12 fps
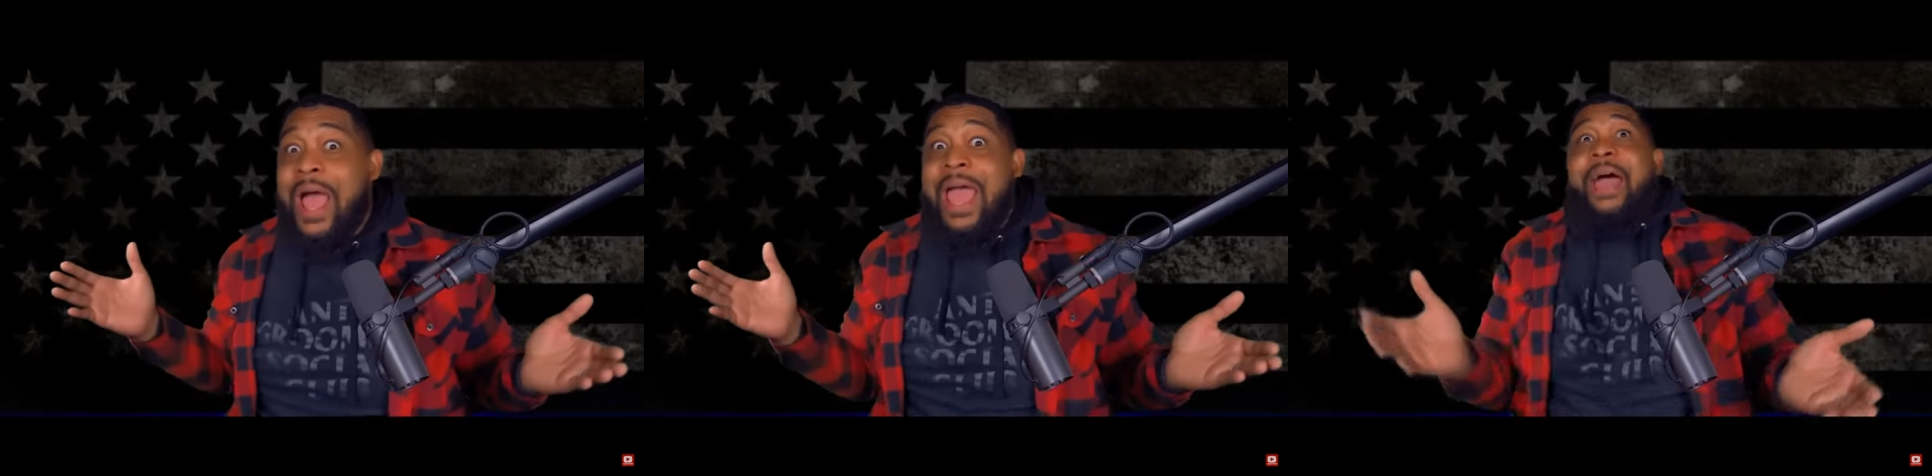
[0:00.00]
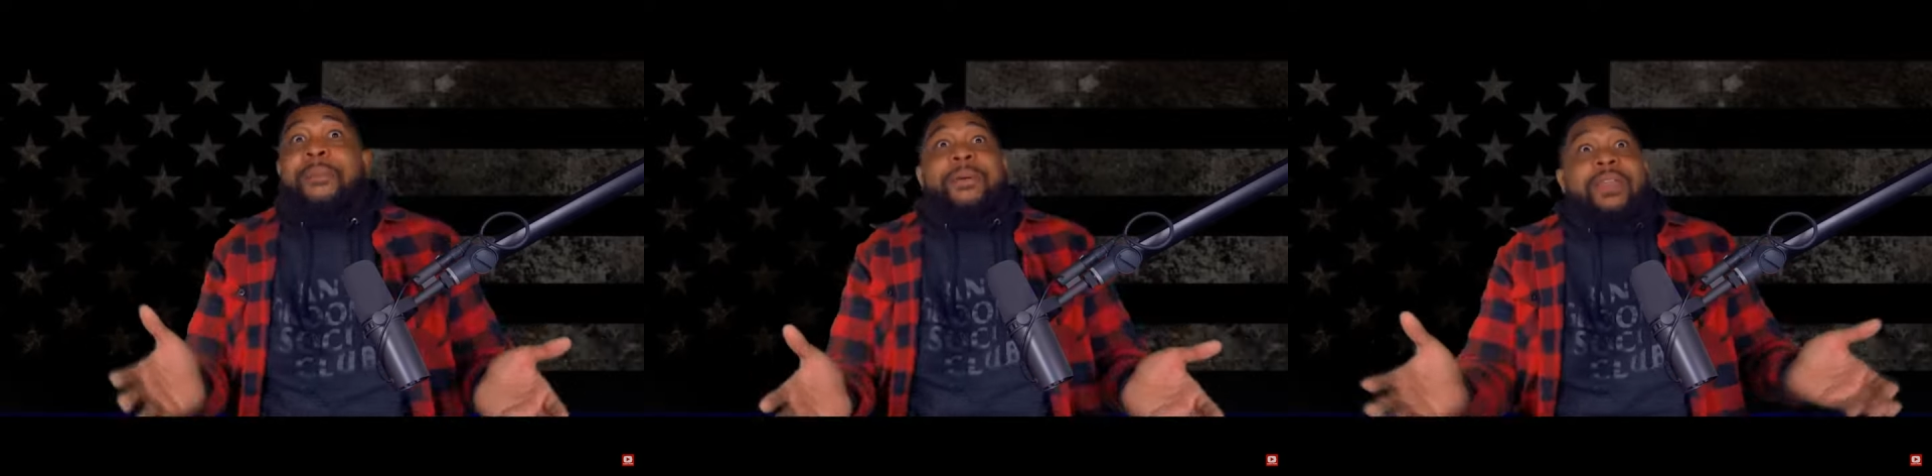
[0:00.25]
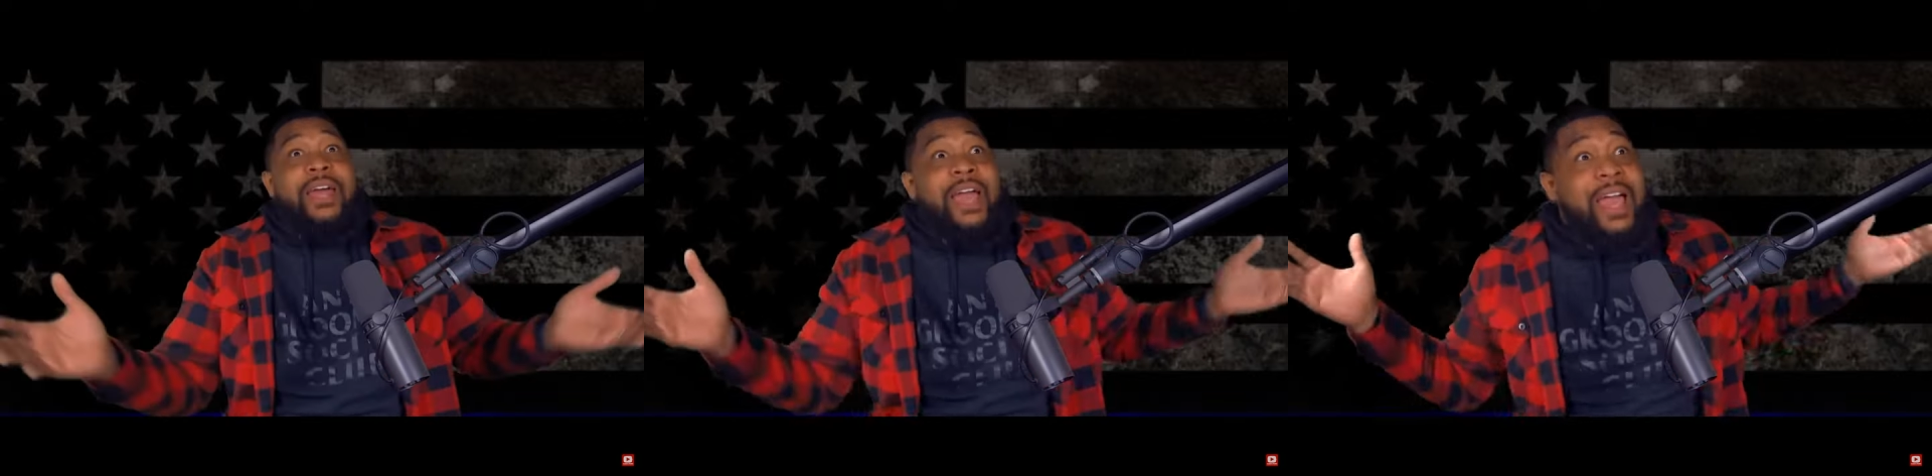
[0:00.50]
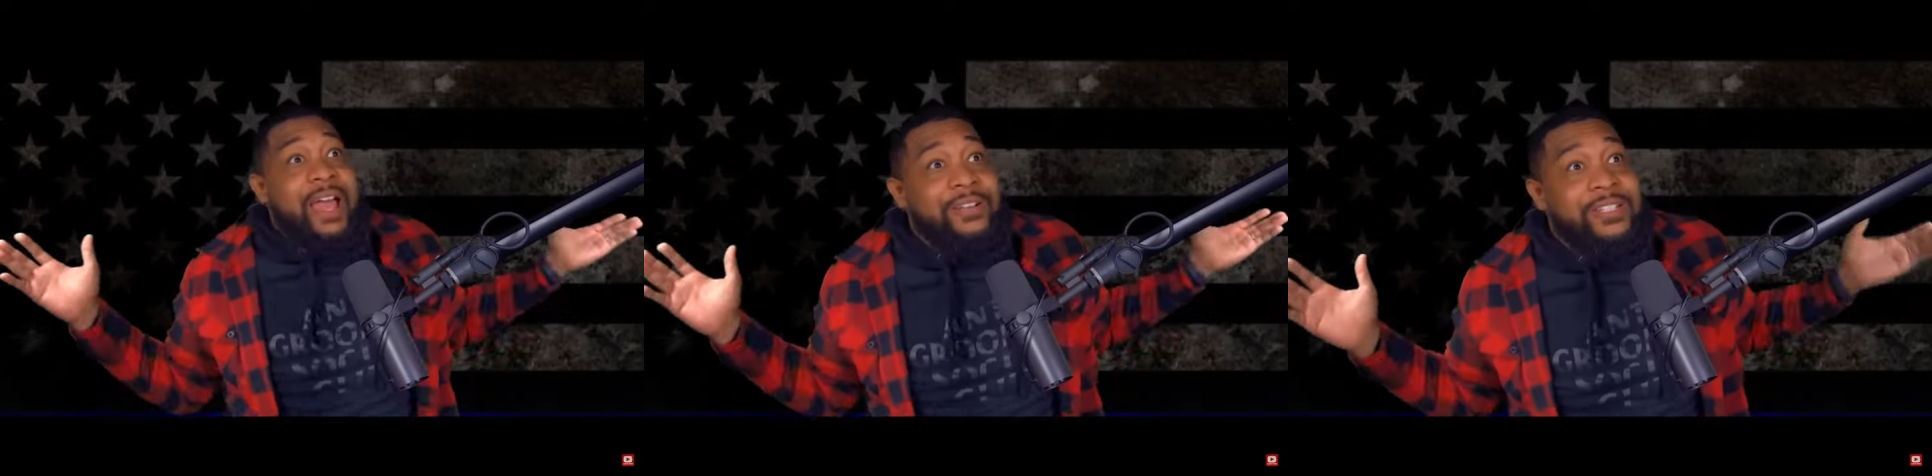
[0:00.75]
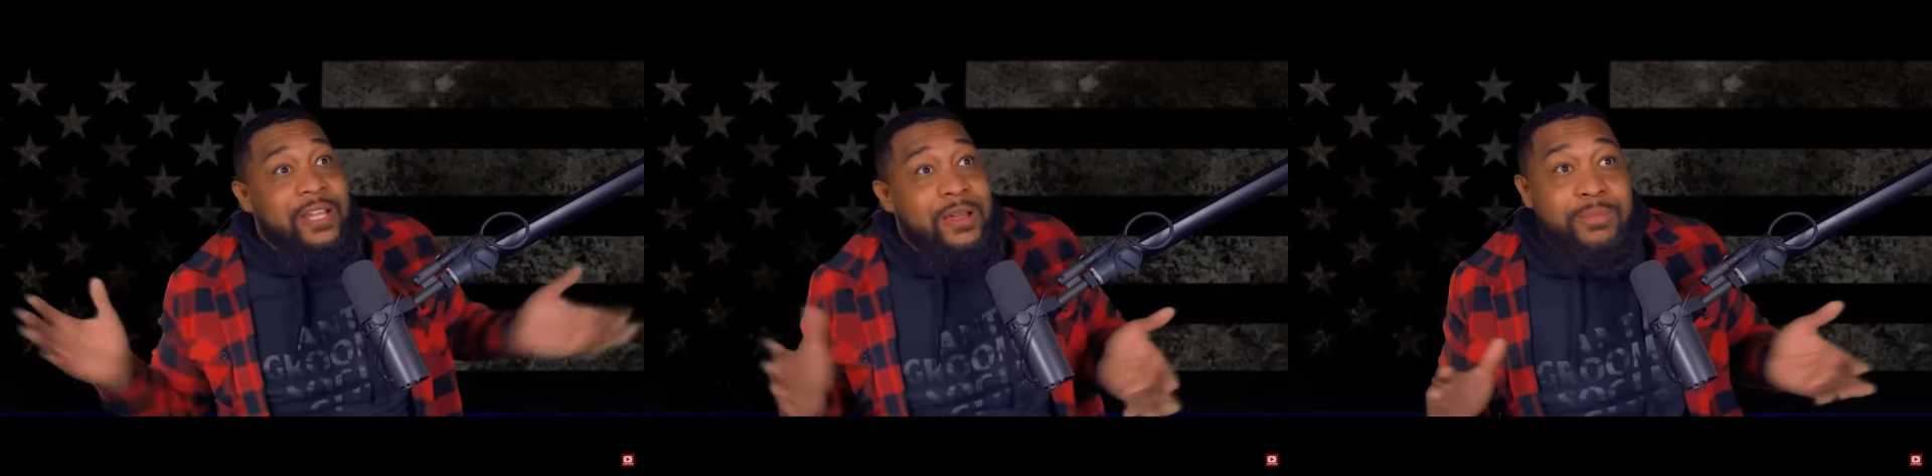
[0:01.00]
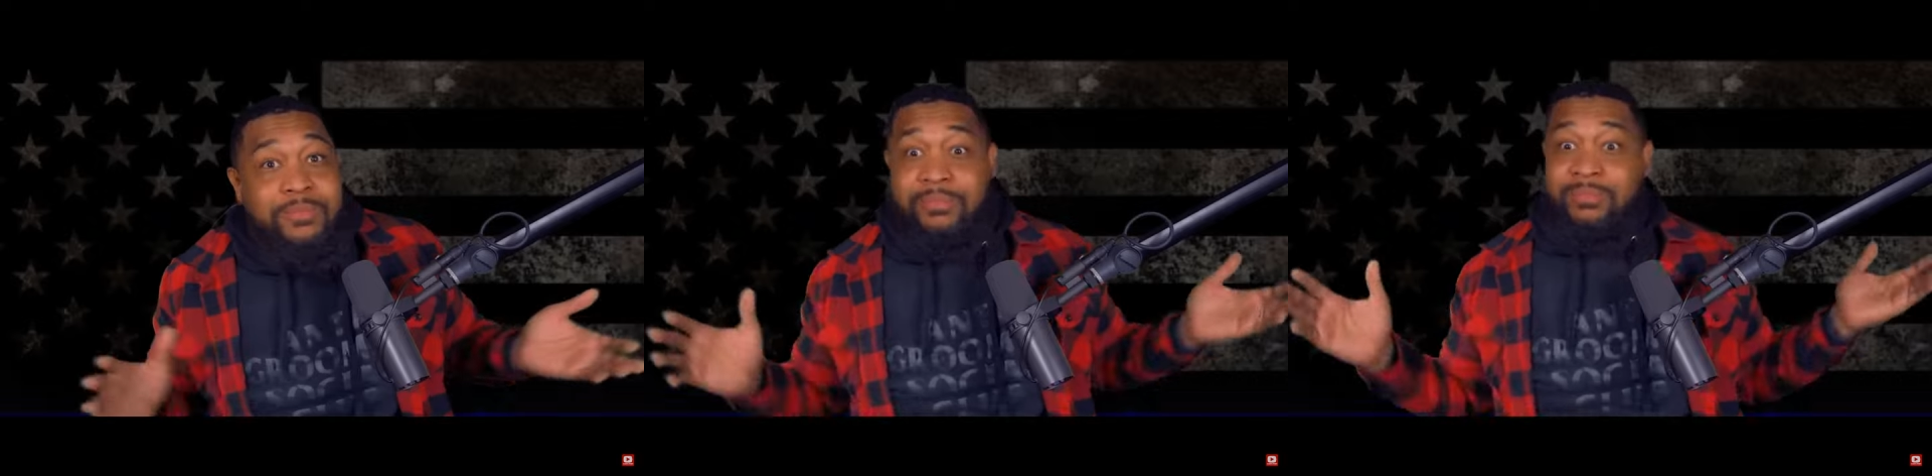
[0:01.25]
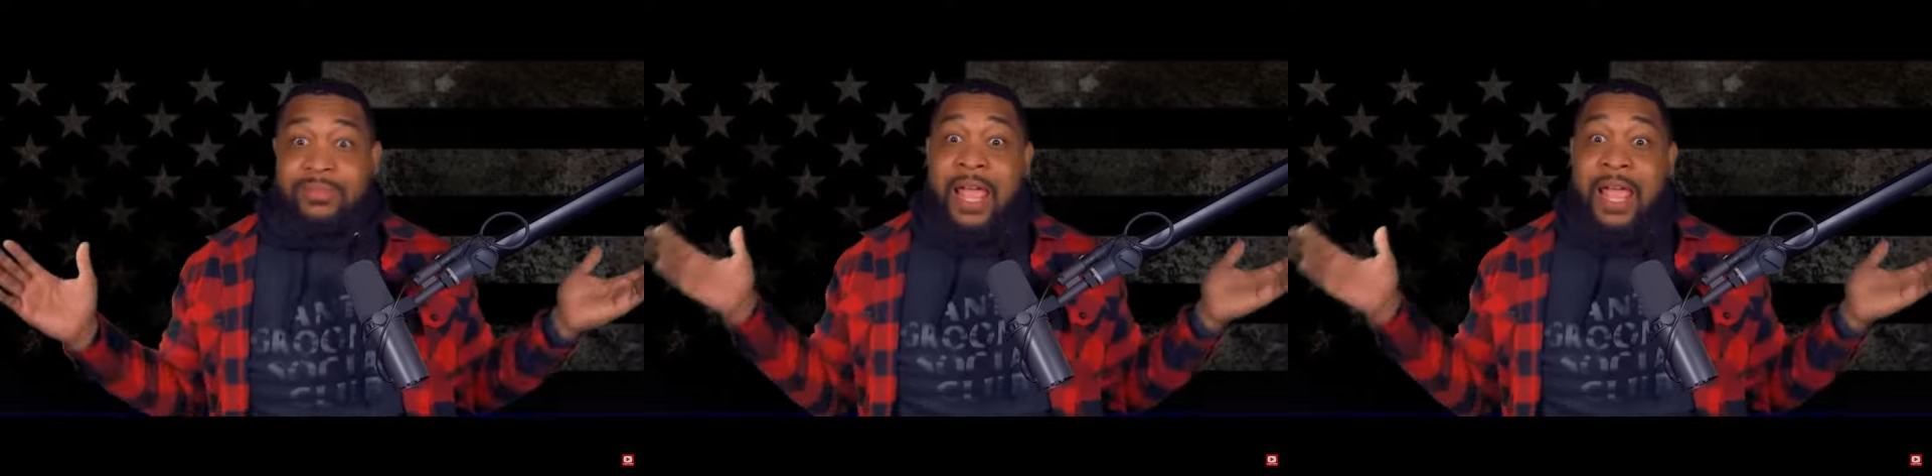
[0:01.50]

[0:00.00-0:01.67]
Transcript: happen to have something